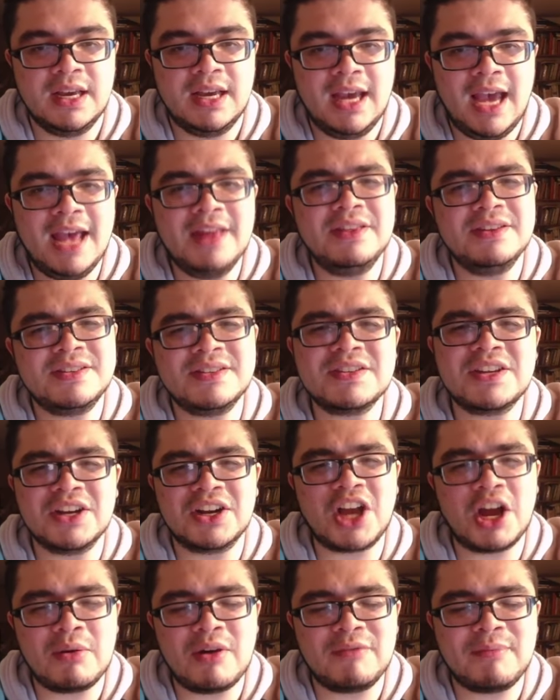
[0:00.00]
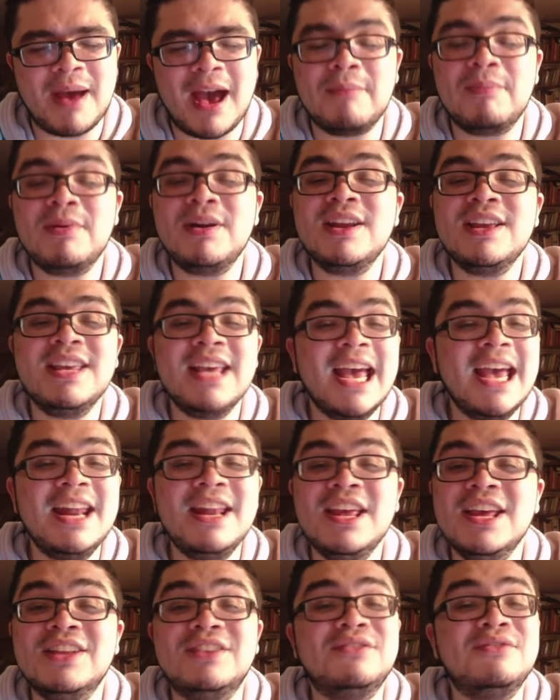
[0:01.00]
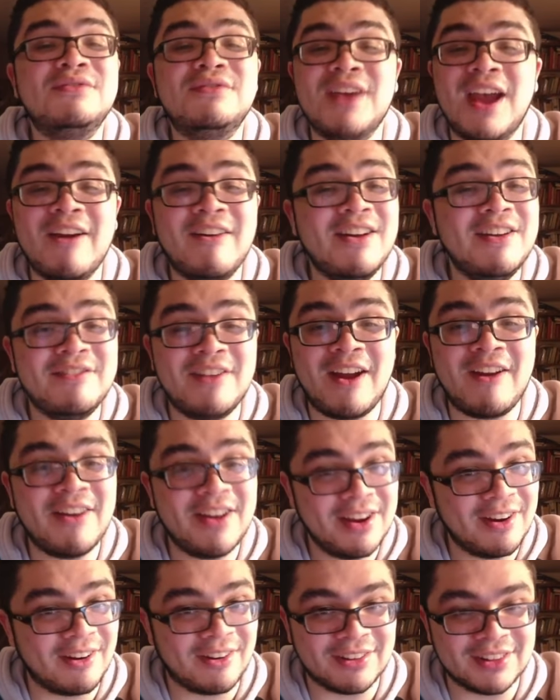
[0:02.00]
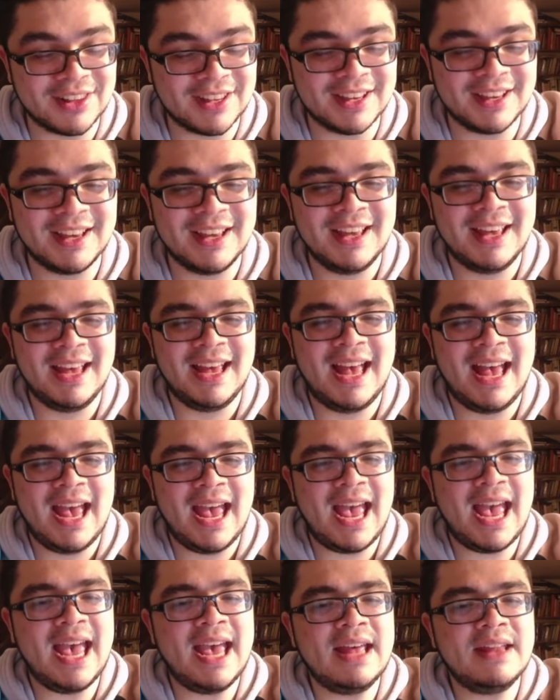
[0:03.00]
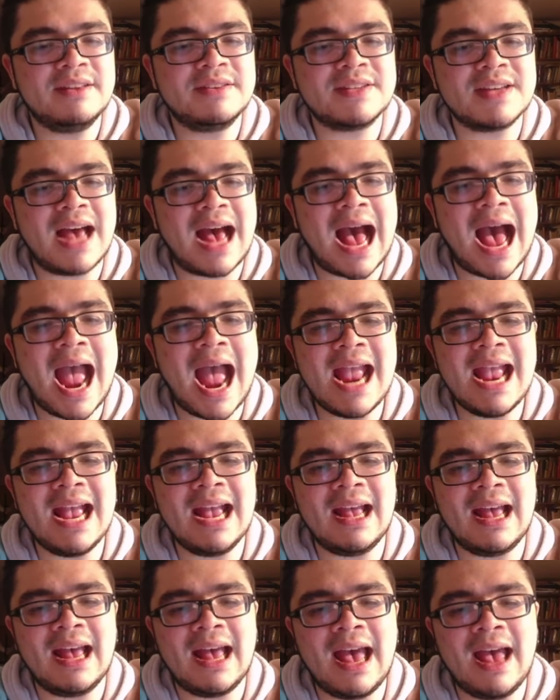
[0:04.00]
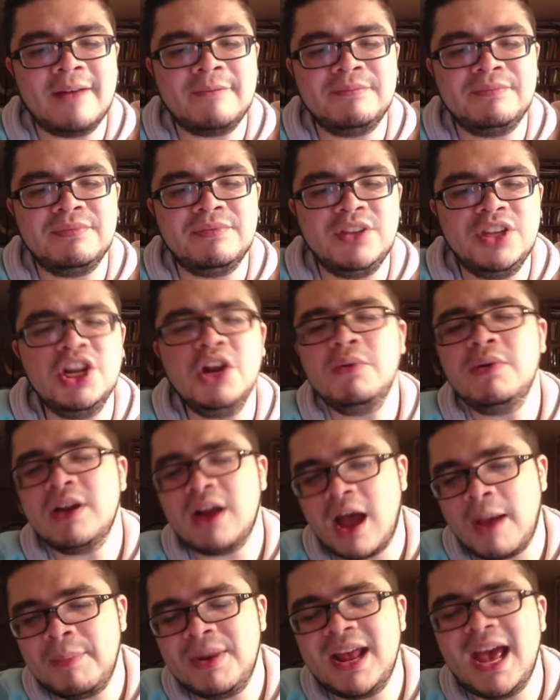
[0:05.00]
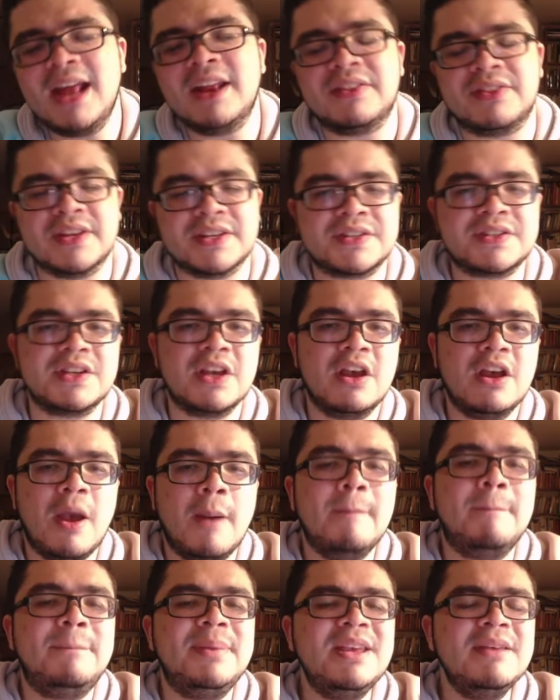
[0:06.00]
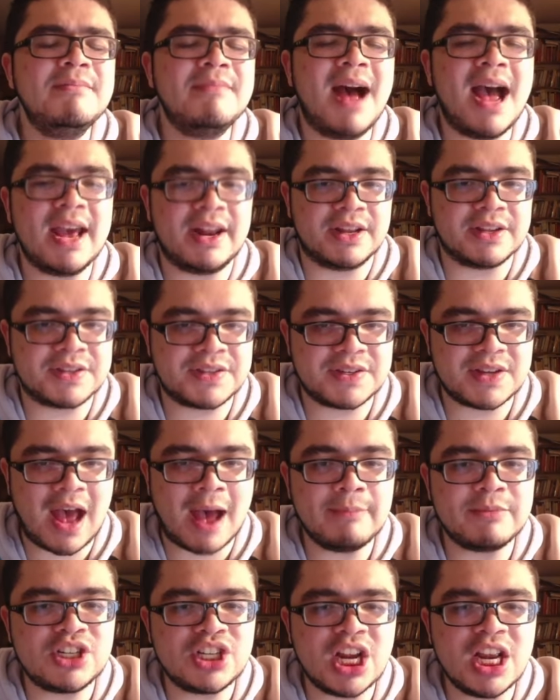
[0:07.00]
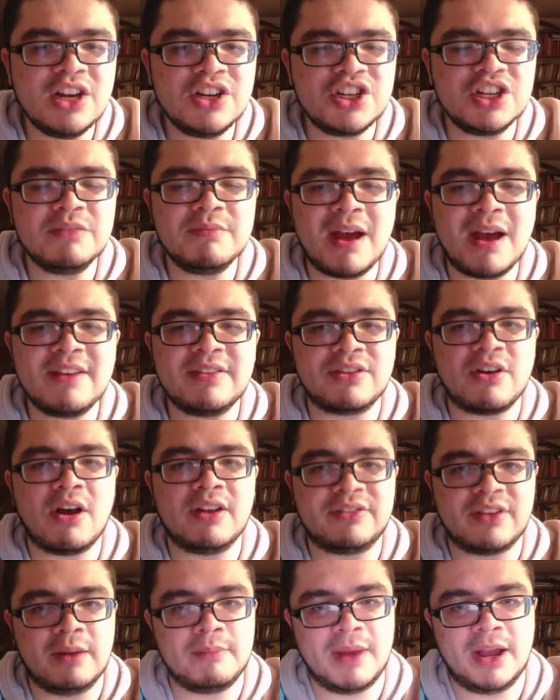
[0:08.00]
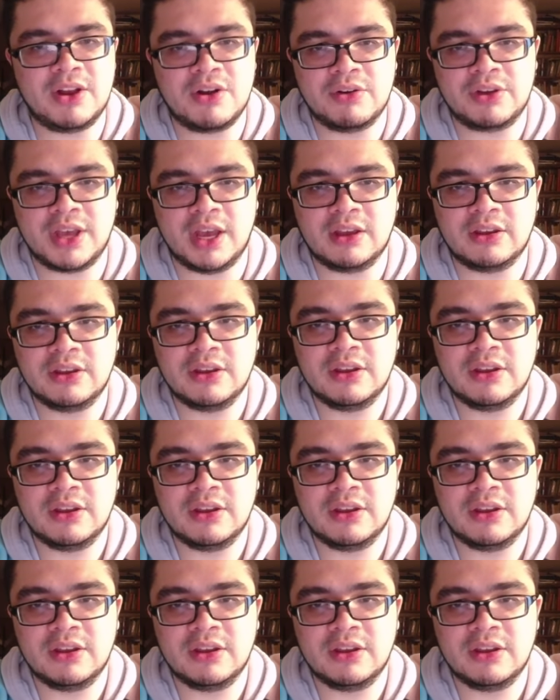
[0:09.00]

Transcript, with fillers: And this is going to come off bad, but again, it's very, very early. And I, you know what? I'm going to edit this. B minus. I'm changing my thoughts on Michael King.